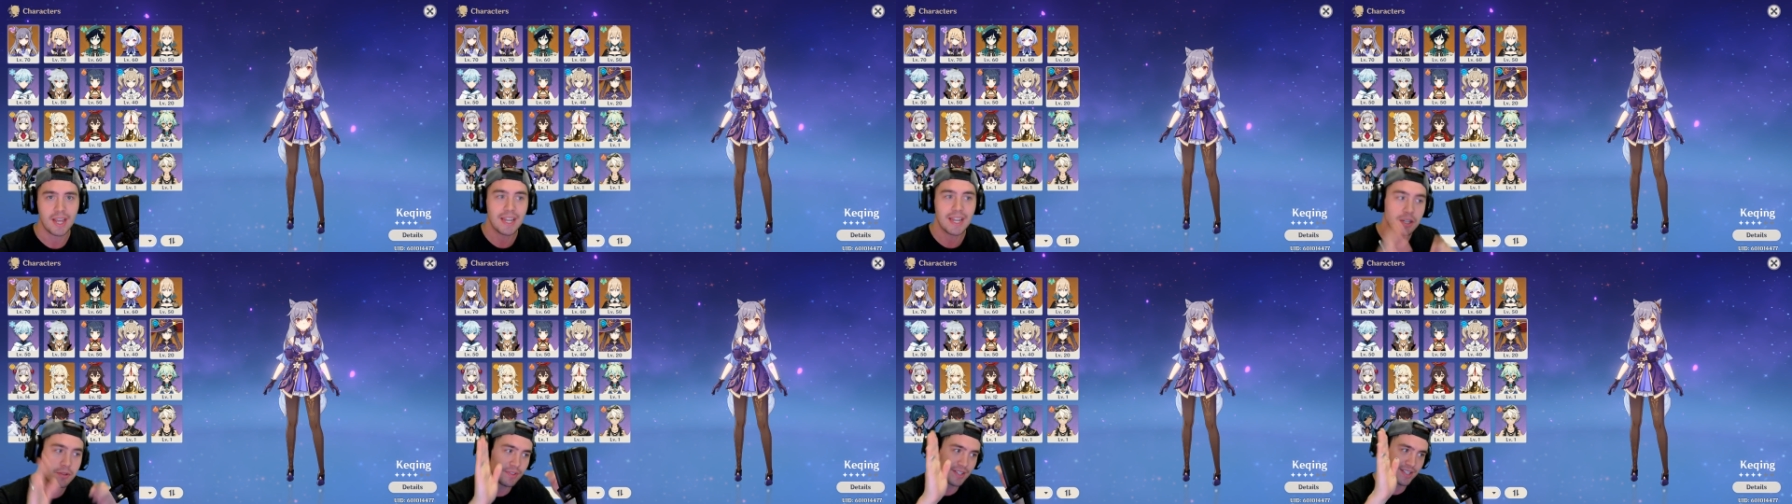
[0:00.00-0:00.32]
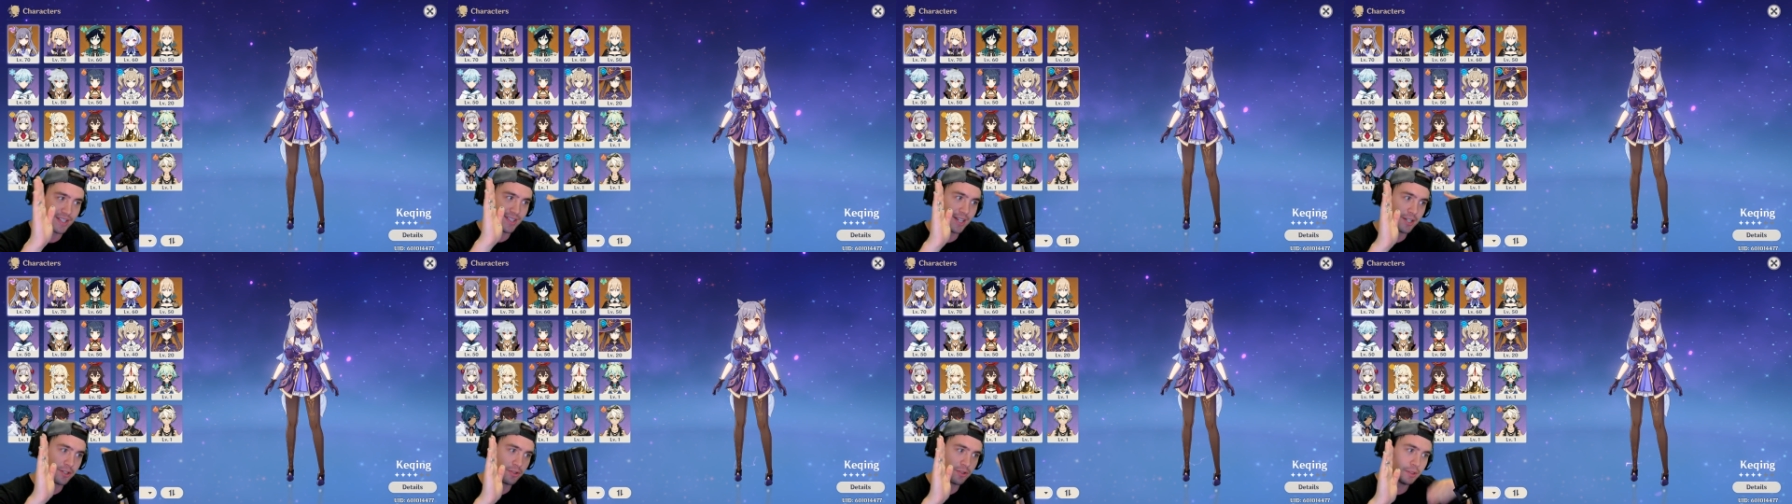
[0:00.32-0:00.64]
and you've
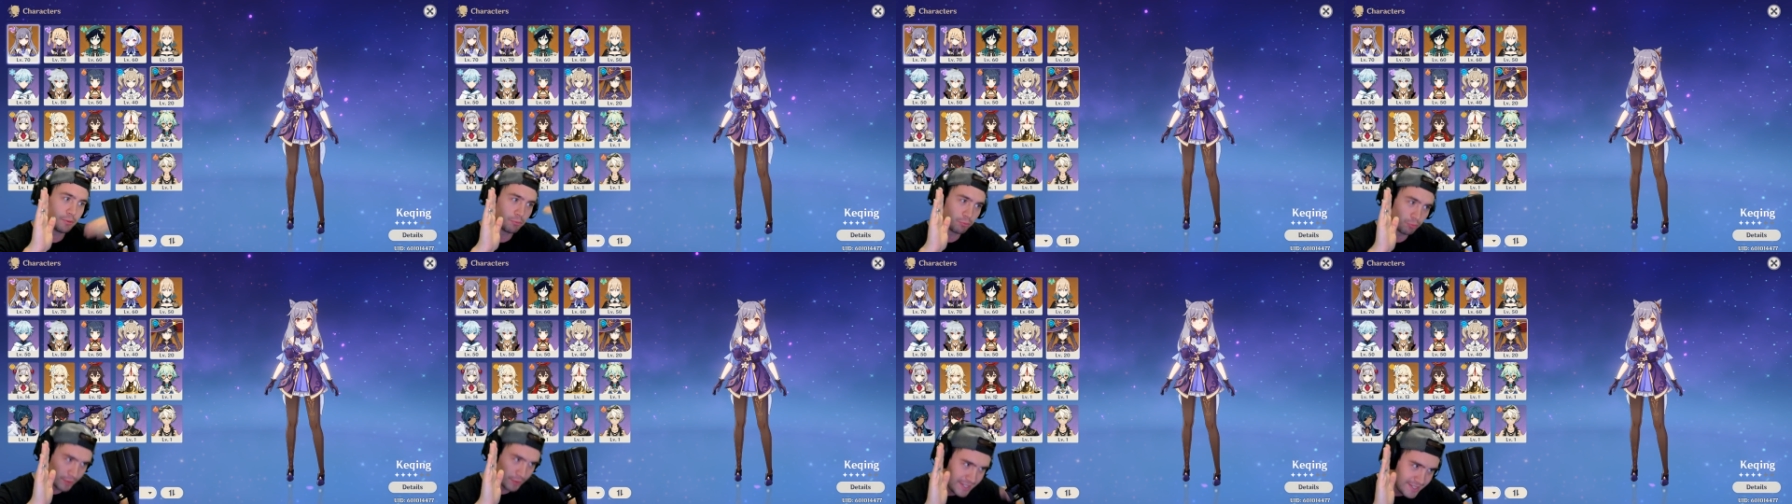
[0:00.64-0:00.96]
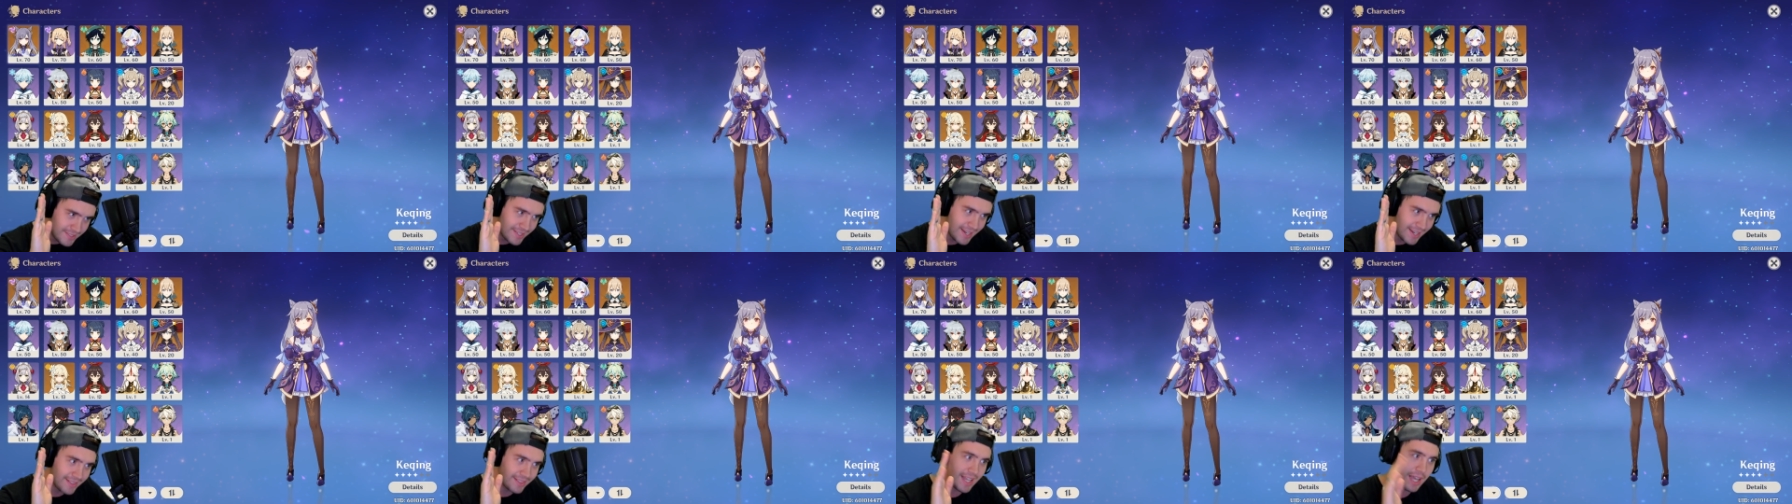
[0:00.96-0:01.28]
essentially
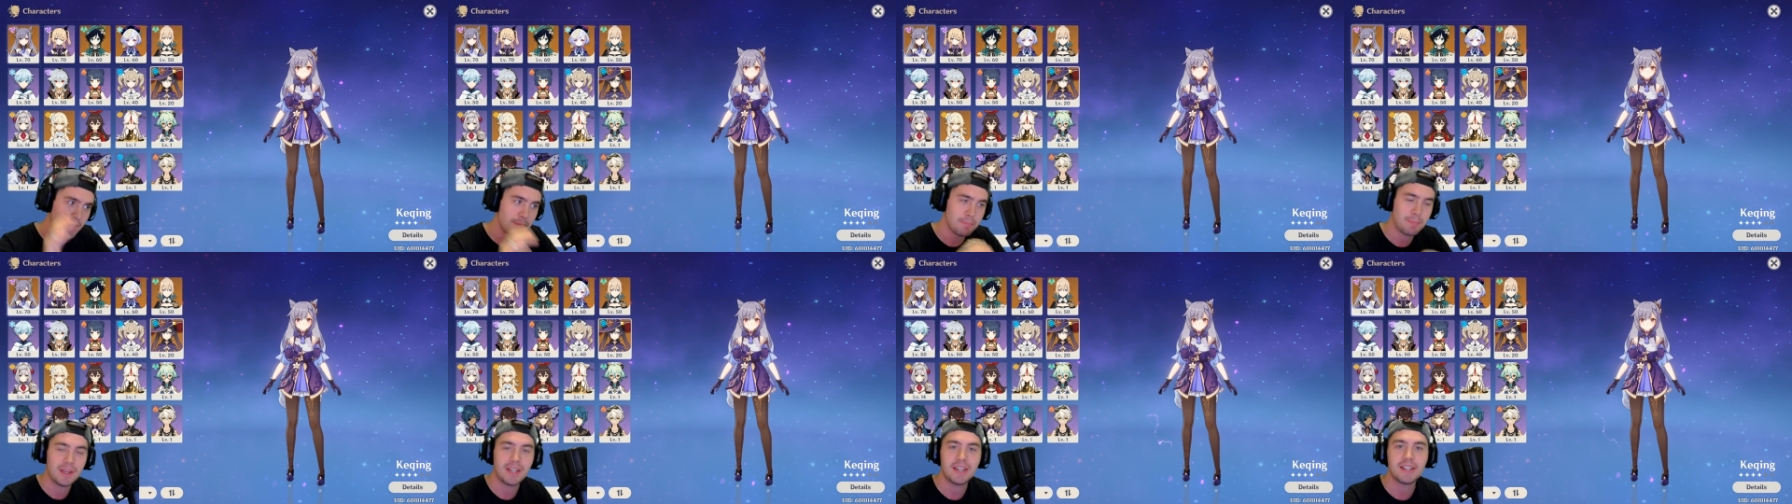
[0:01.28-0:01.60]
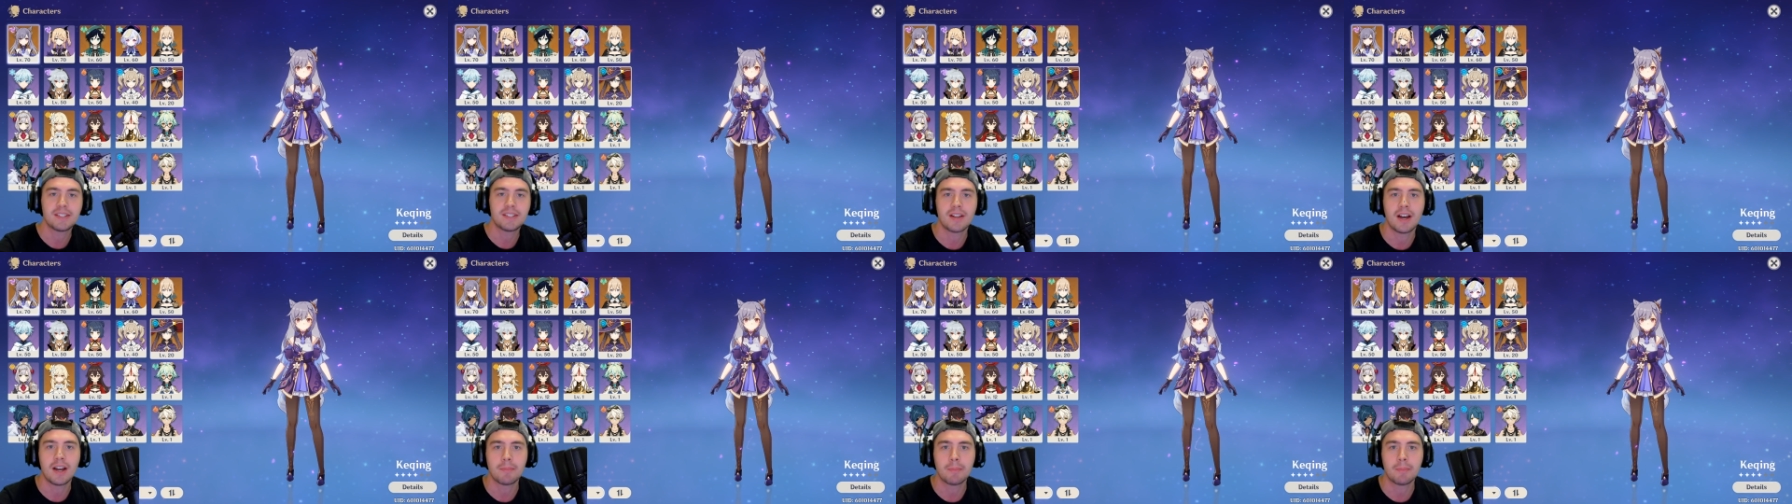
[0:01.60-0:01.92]
reset that pity
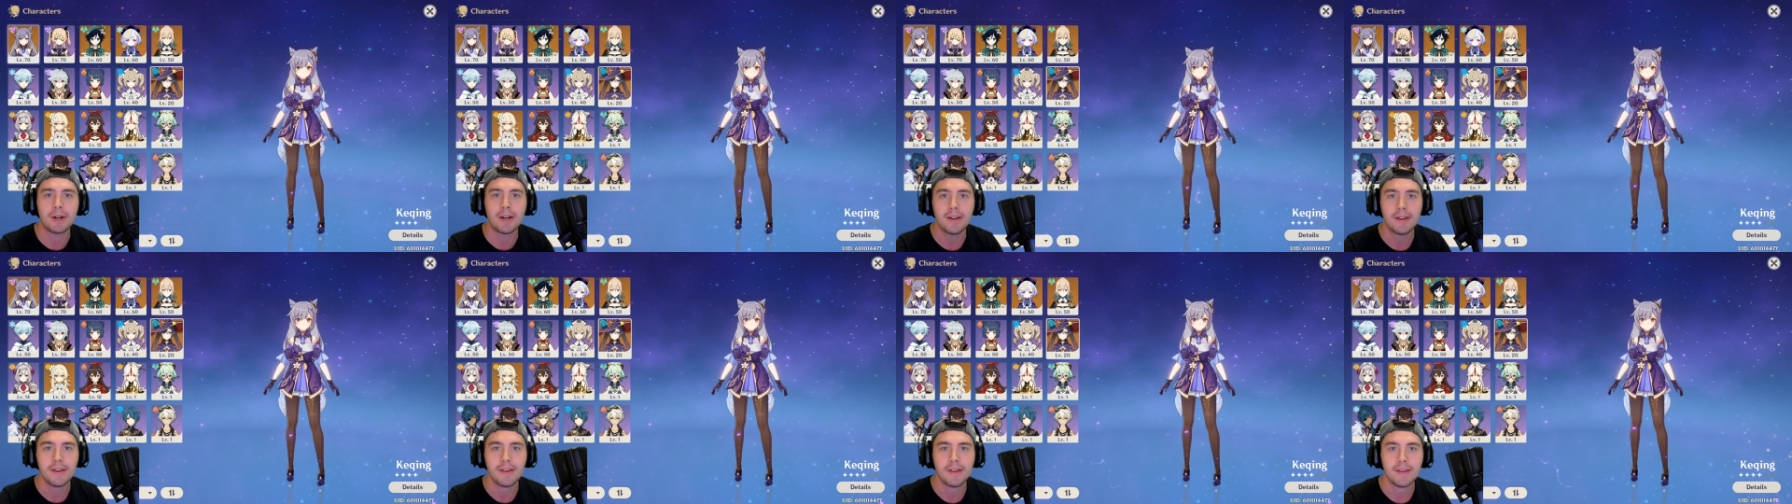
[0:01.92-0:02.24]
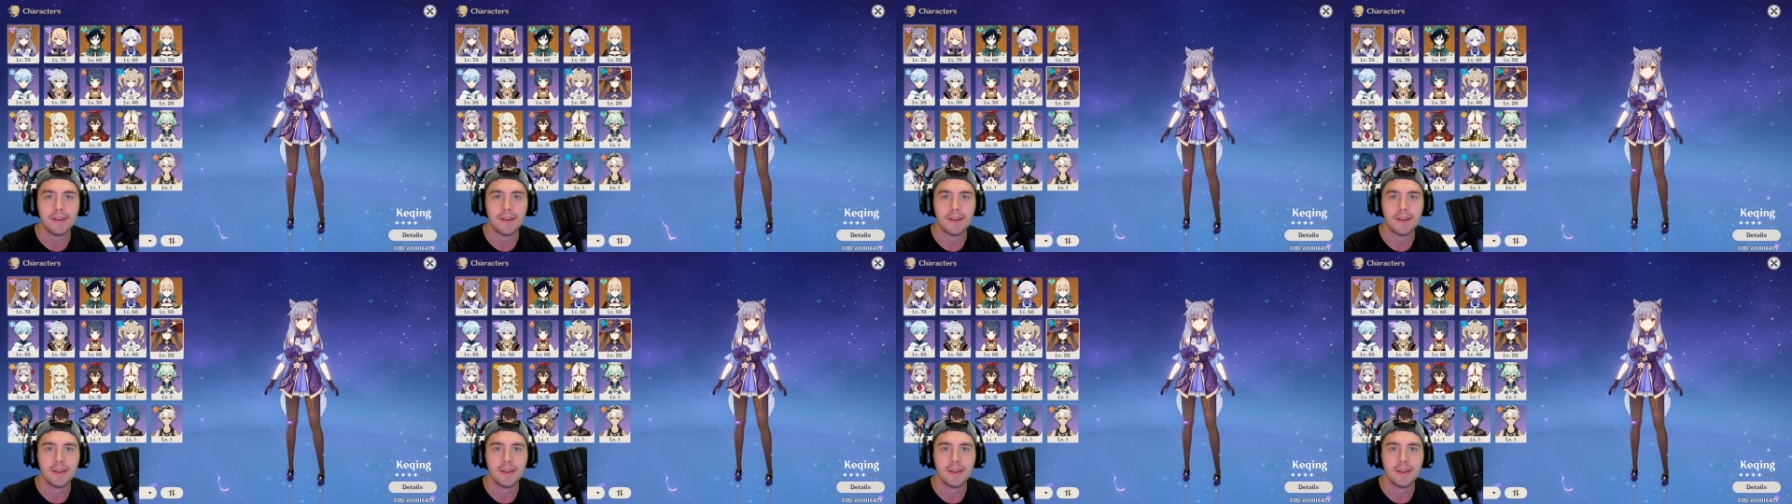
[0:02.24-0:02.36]
timer,